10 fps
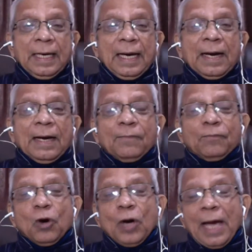Uh,
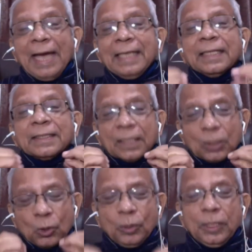for any
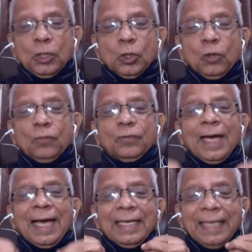draconian law, for
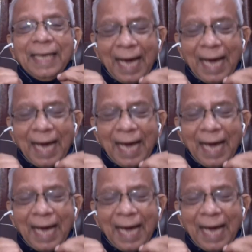any